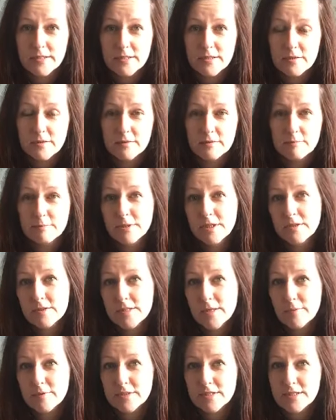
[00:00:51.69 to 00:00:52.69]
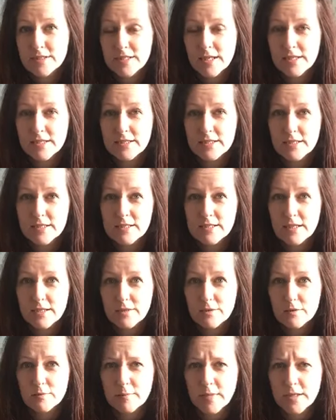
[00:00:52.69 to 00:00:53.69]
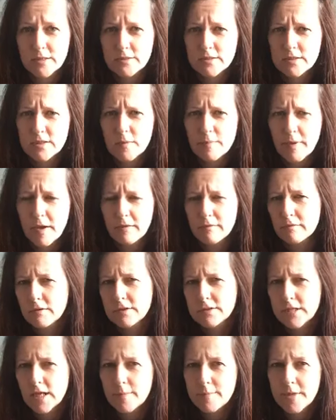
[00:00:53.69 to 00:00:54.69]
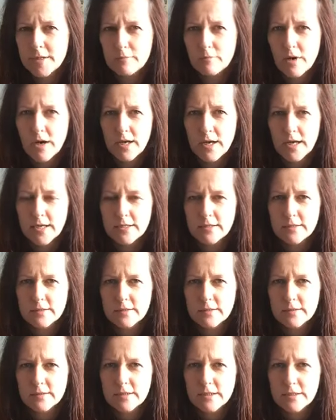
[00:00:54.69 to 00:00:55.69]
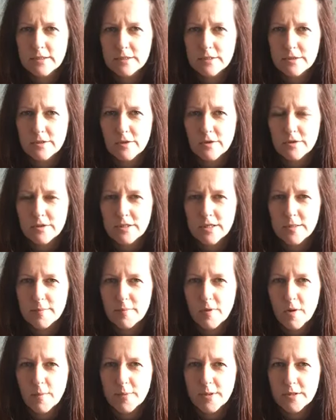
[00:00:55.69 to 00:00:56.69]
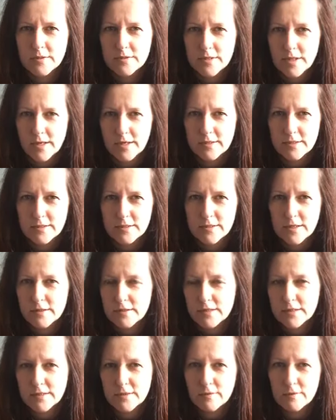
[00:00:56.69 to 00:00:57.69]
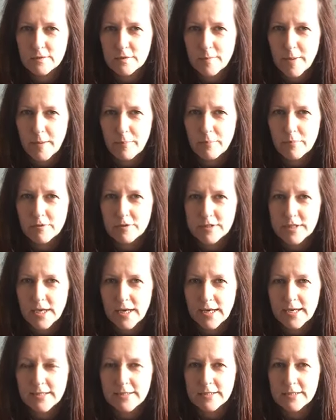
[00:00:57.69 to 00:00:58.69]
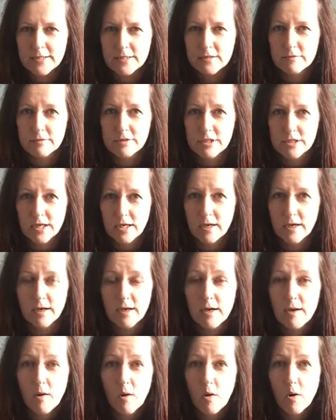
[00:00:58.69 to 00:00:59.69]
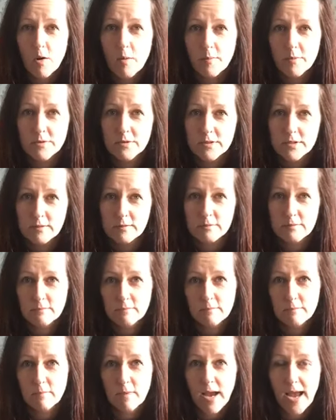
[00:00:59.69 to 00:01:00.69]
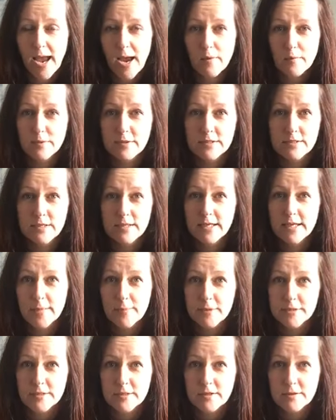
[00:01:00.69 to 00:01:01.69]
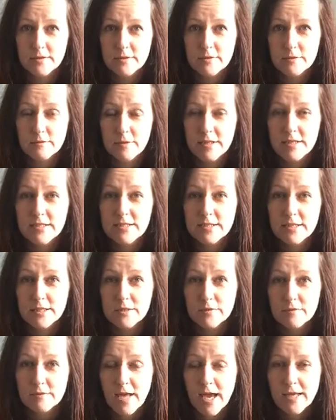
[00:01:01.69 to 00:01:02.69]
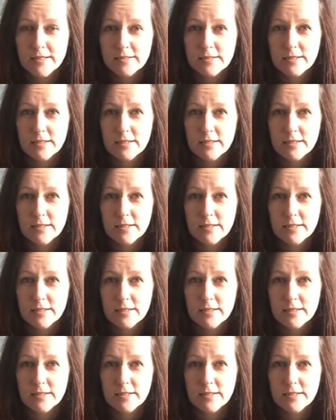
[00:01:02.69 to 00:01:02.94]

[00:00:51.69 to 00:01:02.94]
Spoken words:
So because I was a scientist, I told my osteopath, well, tell me why it doesn't hurt anymore, because I understand it's caused by prostaglandins, which are hormones, and how is ligaments going to do anything to that?